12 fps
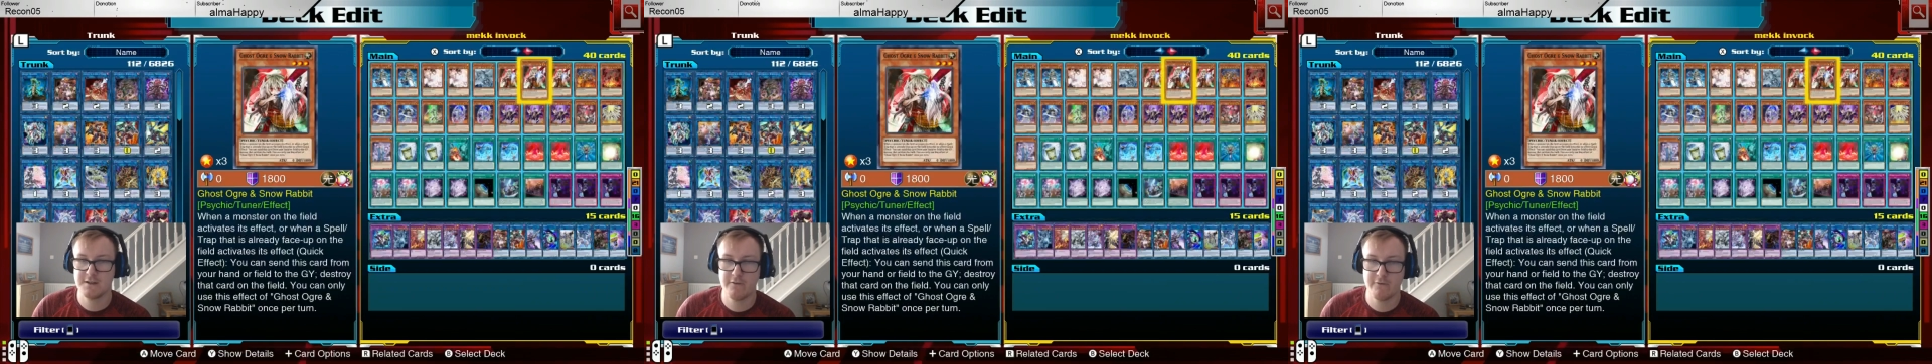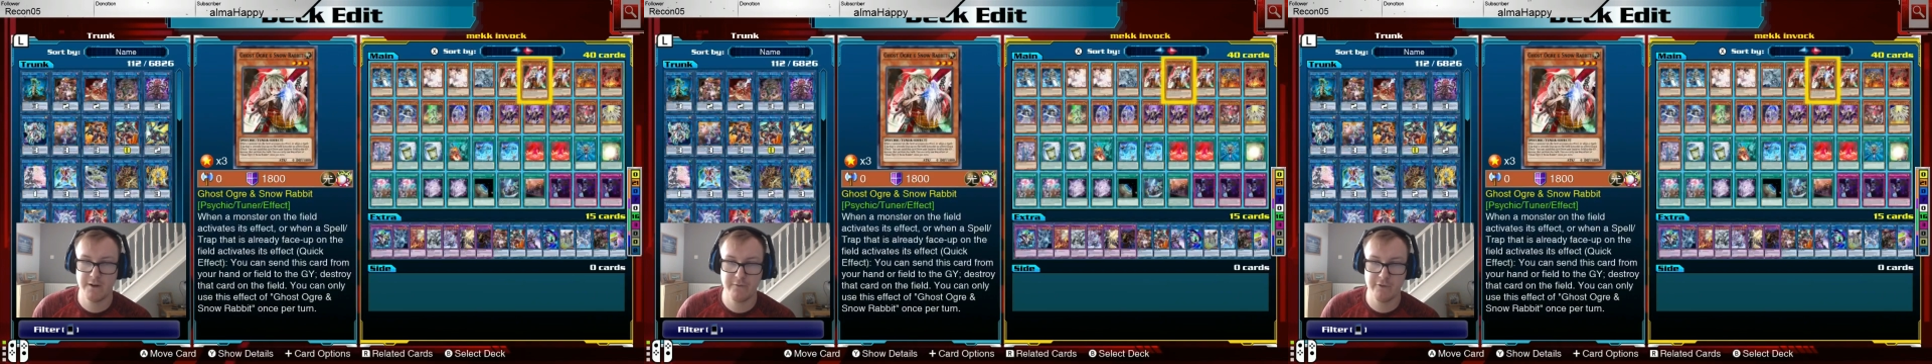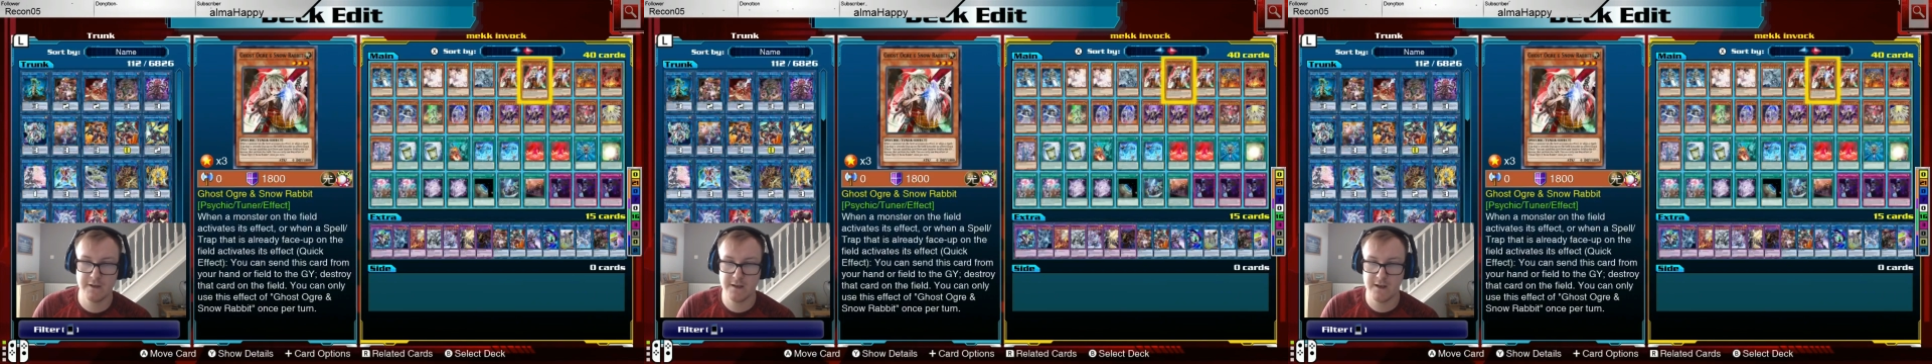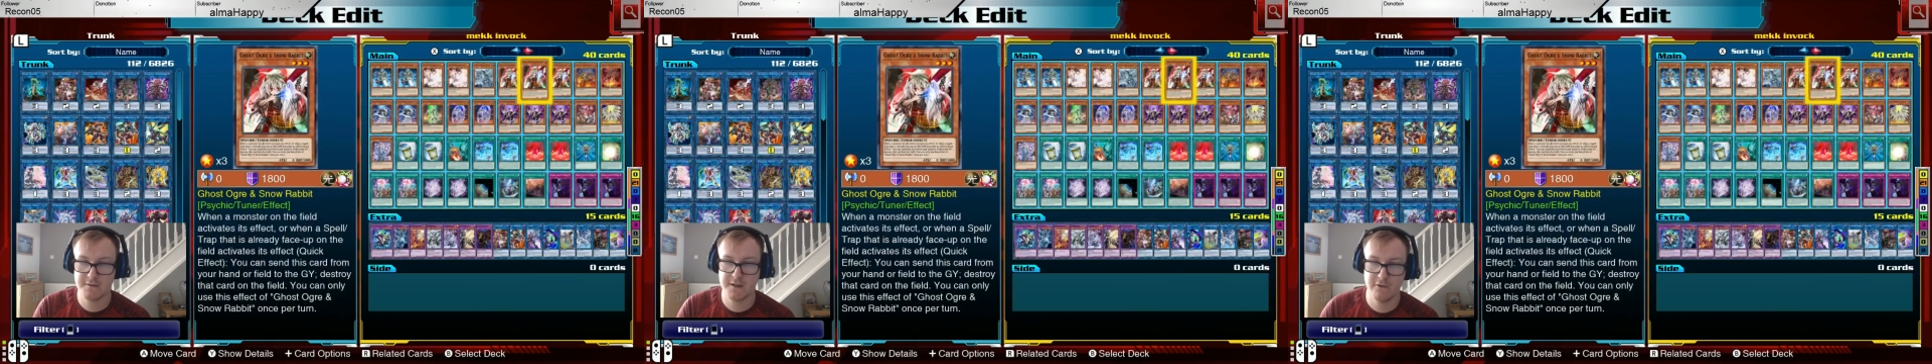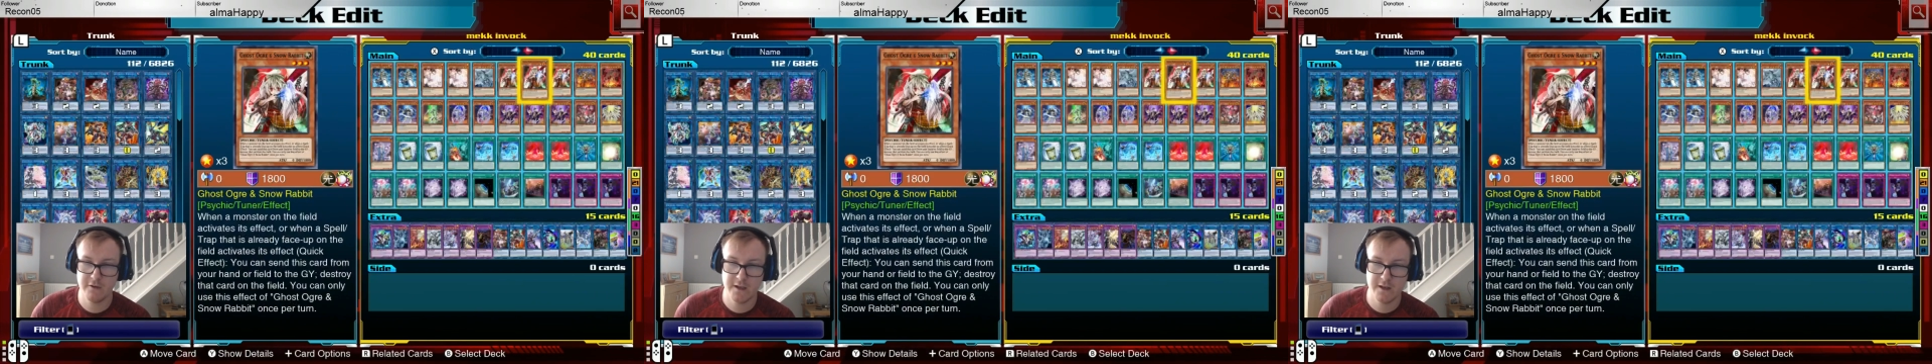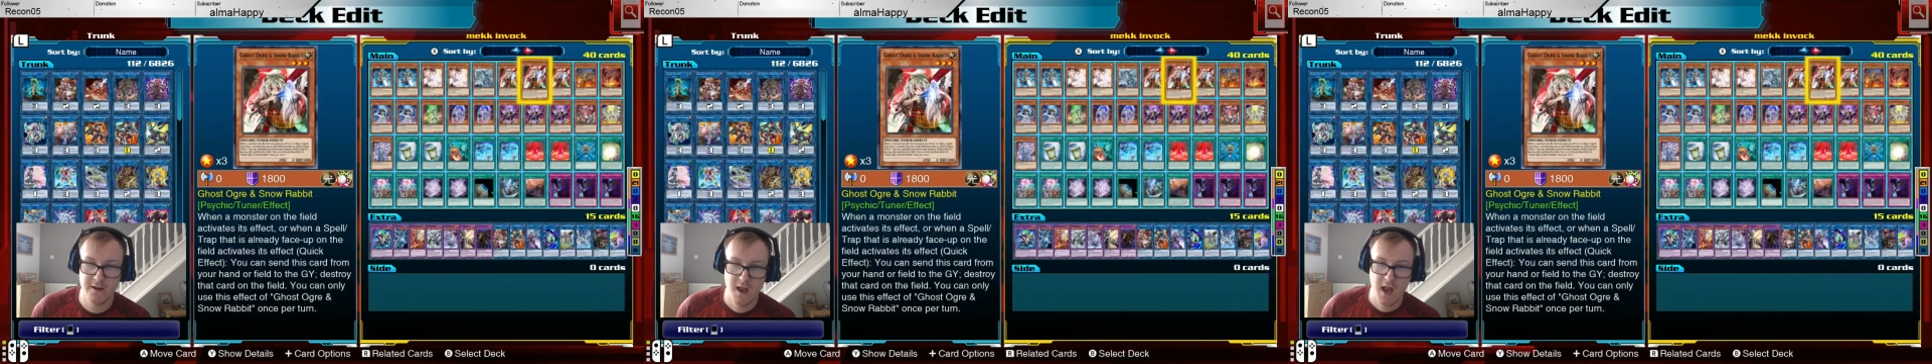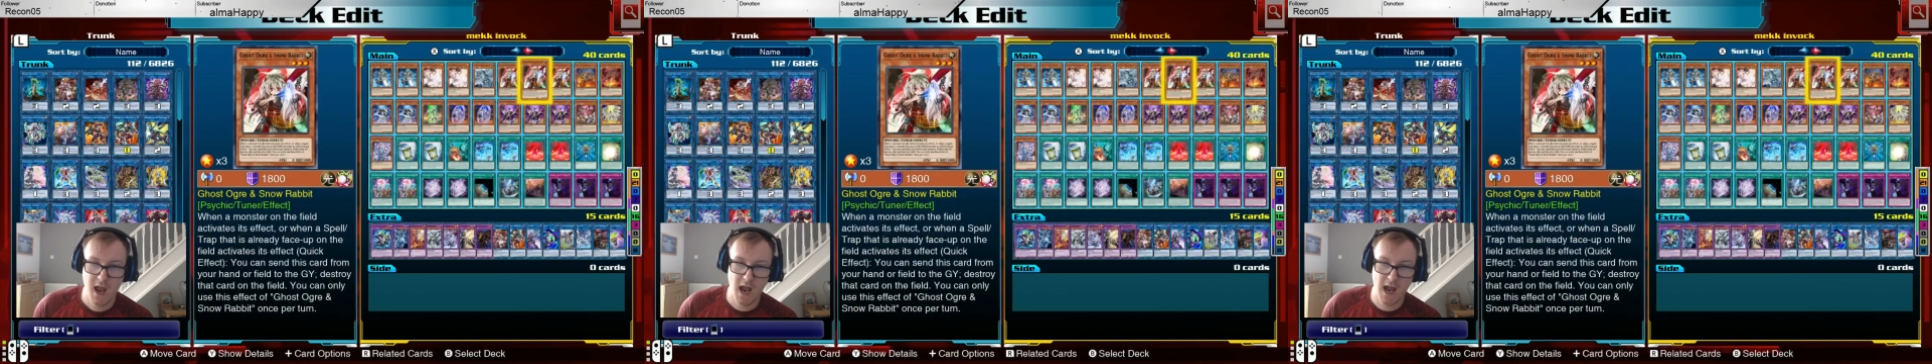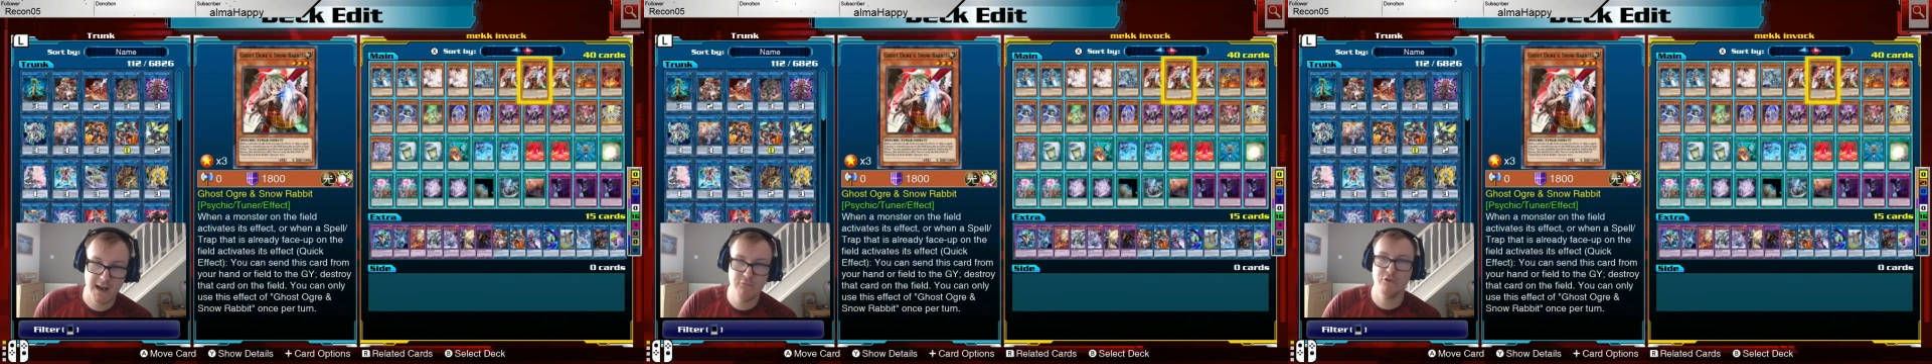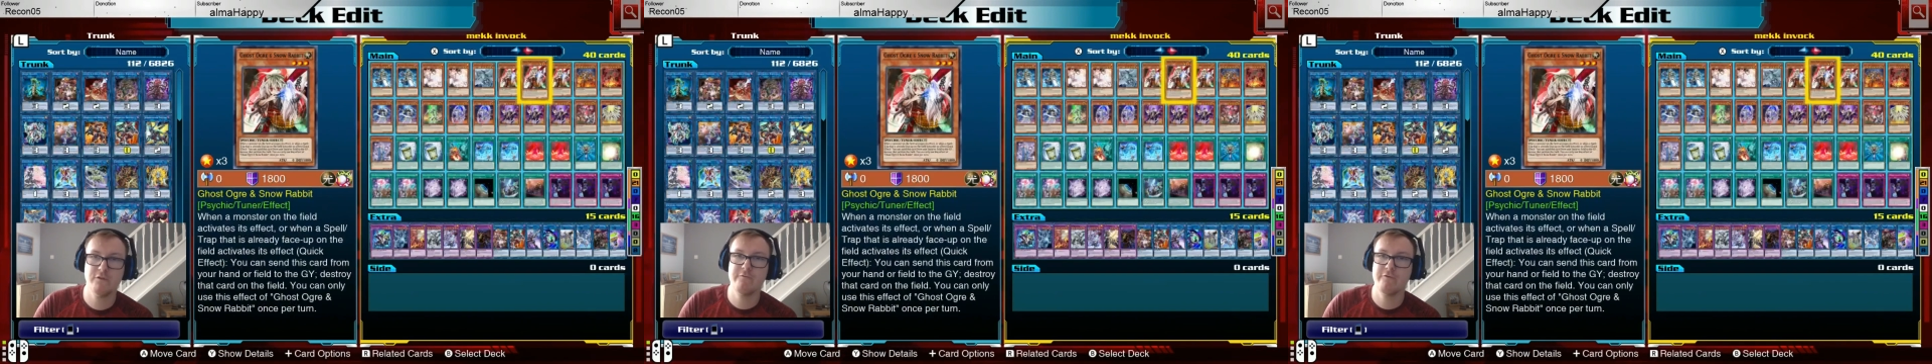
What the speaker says: running 3 Ghost Ogre. I would